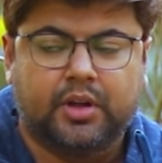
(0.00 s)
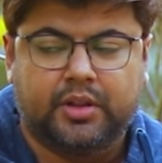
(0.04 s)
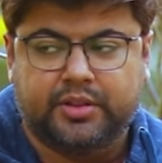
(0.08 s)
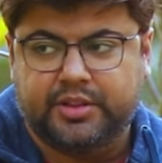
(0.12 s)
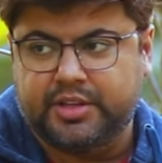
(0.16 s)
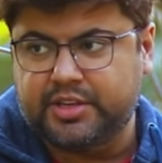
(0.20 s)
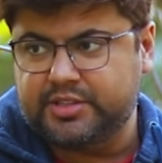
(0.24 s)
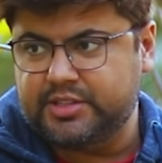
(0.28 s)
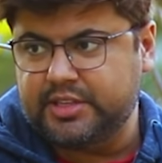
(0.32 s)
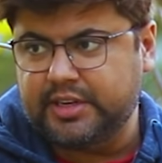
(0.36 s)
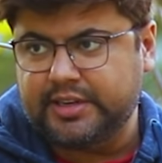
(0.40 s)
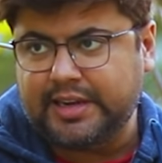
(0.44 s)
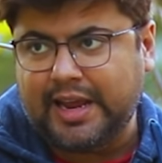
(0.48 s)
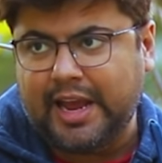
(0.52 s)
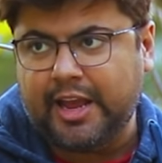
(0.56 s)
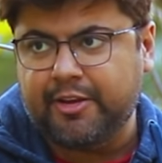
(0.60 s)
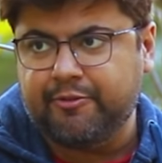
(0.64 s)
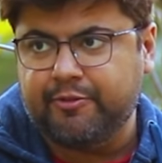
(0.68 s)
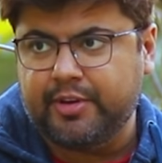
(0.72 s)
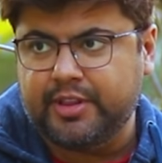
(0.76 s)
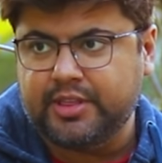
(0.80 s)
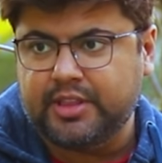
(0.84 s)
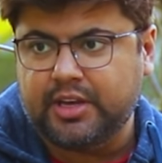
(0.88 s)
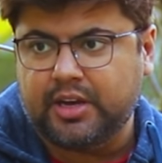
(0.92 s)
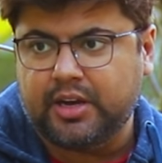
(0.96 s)
This is the
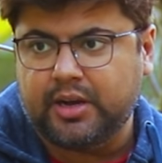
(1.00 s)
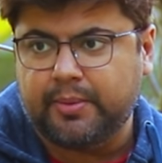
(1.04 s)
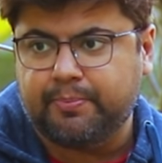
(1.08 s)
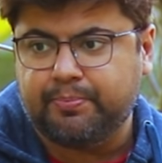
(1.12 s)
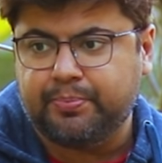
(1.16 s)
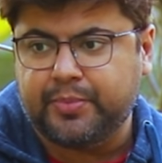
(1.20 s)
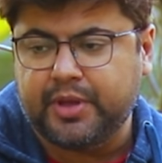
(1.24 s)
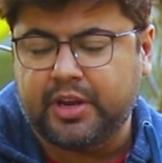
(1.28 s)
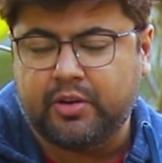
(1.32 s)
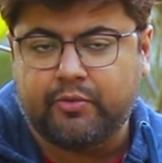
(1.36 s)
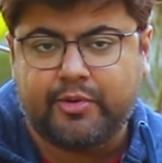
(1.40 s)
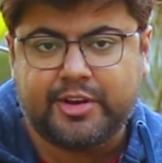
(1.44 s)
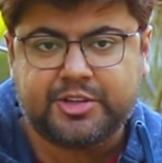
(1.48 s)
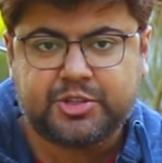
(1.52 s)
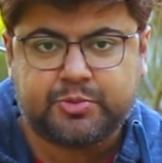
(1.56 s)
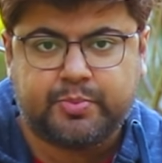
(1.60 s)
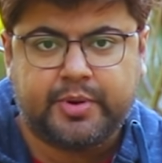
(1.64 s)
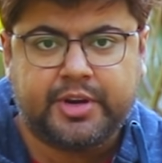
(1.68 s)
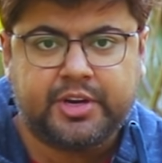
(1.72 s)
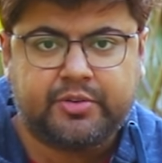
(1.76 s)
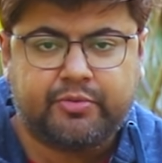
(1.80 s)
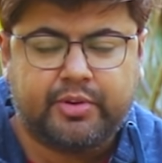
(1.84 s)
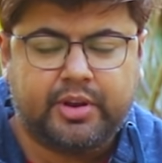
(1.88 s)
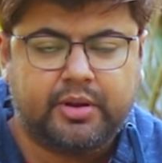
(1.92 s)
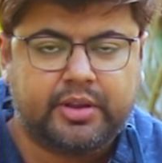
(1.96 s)
time when the
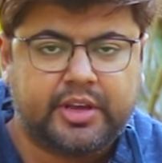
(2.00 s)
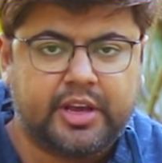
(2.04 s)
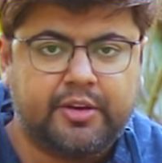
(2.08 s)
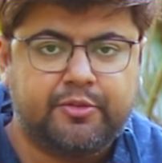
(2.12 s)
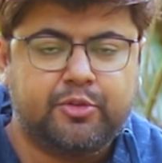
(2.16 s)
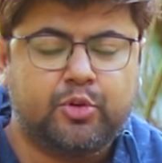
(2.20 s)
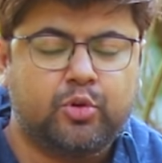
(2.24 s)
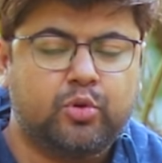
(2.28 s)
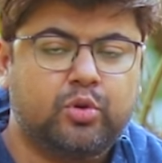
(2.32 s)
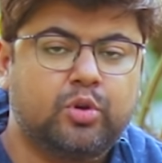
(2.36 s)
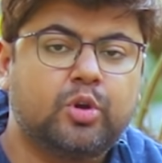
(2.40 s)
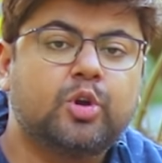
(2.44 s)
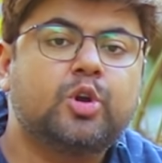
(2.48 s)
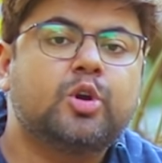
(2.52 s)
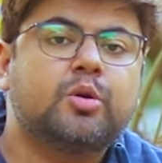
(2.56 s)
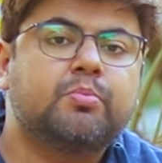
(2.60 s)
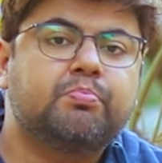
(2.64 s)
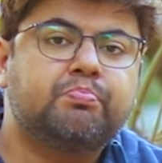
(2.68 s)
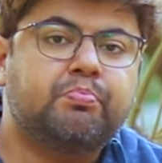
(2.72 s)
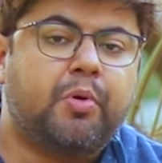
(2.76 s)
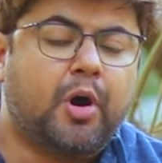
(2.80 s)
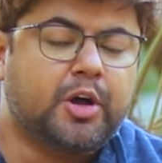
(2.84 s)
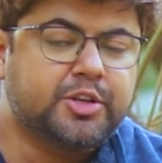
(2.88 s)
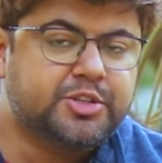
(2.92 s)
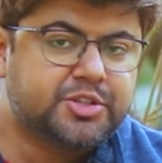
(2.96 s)
investment will give you
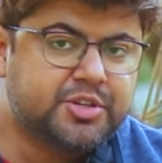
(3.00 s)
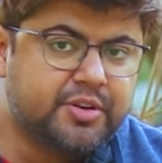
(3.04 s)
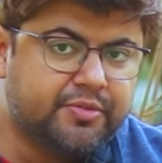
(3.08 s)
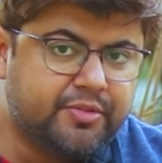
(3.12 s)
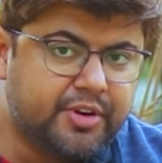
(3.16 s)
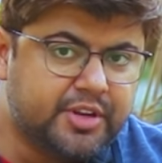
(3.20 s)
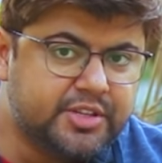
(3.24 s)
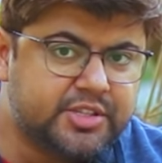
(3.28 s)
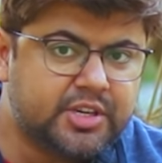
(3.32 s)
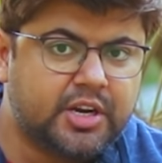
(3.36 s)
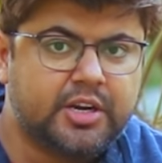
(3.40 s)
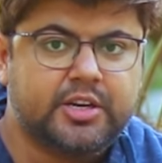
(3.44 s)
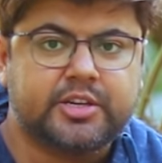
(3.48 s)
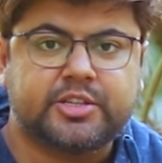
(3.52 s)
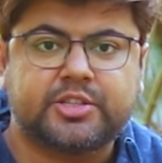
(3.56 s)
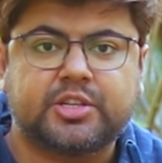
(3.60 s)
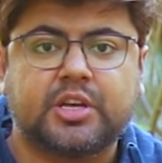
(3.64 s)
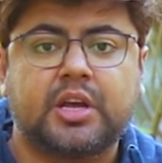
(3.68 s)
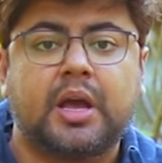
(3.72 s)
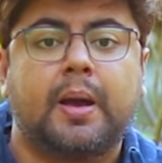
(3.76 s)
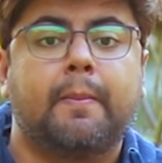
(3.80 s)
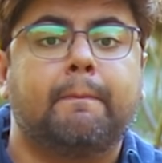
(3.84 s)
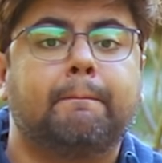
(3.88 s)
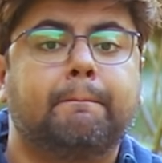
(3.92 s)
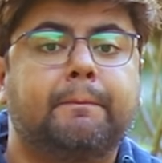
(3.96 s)
positive results,
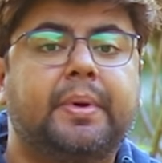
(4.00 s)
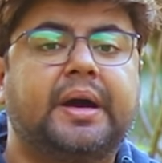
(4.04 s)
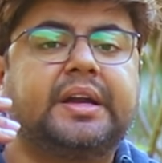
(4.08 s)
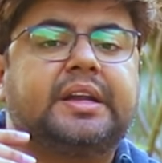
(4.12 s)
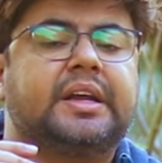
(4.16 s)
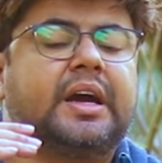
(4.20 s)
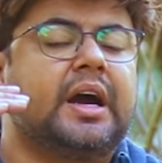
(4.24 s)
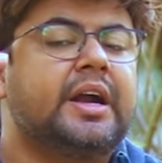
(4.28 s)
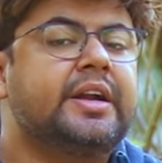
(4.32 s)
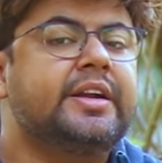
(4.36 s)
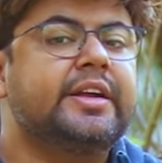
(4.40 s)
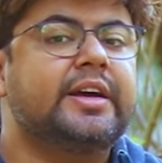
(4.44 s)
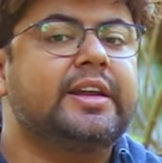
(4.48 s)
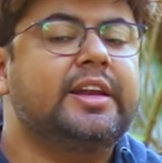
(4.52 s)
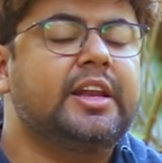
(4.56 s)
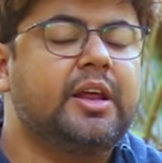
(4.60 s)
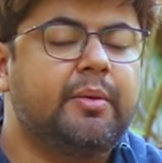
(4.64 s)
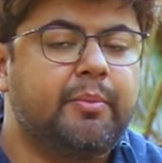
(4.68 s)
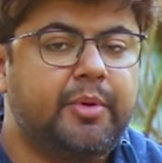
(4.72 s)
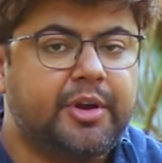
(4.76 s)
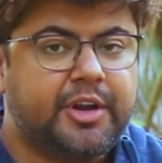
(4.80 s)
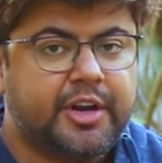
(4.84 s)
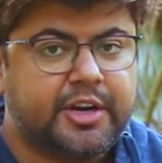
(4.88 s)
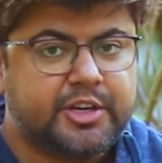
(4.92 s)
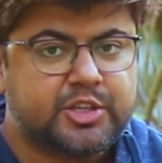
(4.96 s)
but under
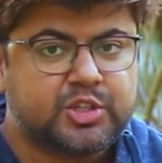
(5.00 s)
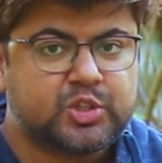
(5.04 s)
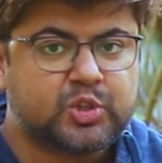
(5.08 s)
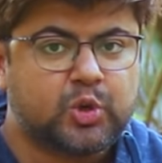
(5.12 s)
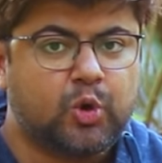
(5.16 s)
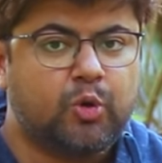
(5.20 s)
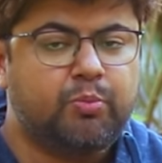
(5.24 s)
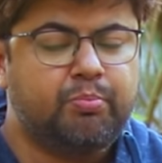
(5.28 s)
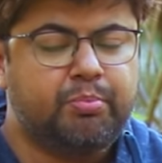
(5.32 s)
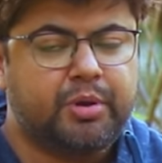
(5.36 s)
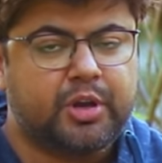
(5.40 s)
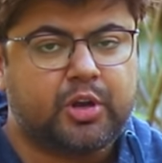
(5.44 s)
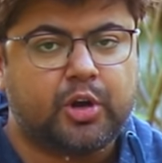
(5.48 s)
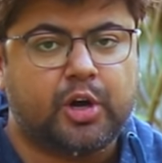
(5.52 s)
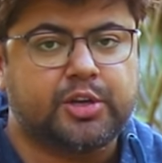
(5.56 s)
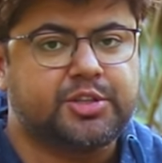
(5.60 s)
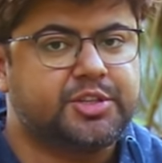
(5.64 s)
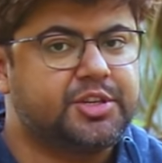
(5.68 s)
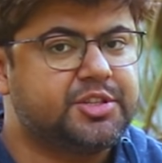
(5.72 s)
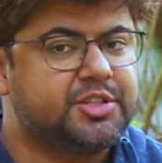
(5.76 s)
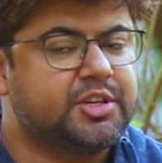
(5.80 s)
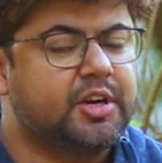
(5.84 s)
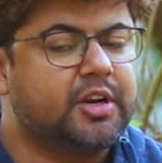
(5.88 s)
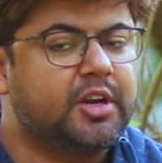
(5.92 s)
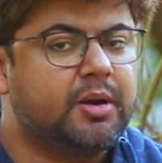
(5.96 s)
limited scope, because
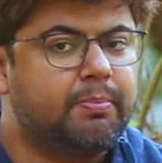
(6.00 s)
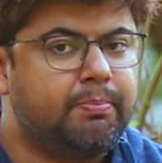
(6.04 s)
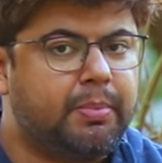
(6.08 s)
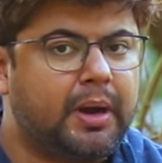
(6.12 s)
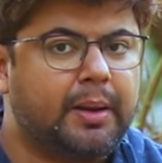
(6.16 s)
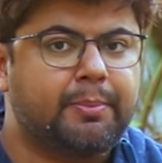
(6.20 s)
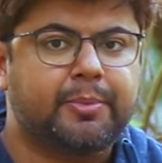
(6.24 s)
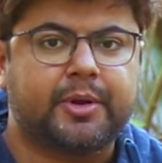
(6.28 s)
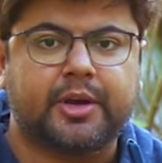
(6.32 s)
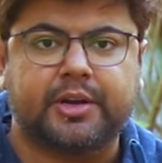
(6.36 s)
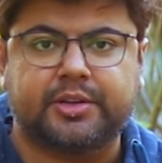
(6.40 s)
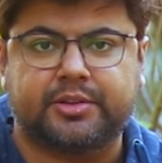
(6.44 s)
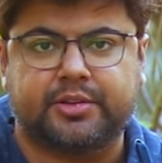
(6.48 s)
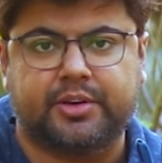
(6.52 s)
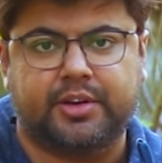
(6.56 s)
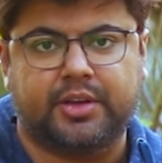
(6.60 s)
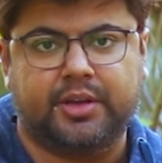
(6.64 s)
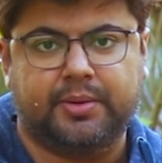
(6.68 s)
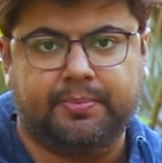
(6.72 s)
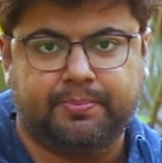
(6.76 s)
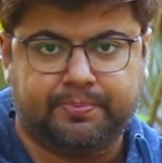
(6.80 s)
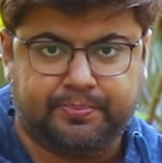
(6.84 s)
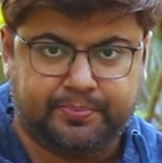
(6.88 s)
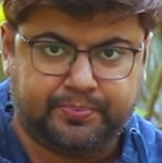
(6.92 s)
it's under papakartiri.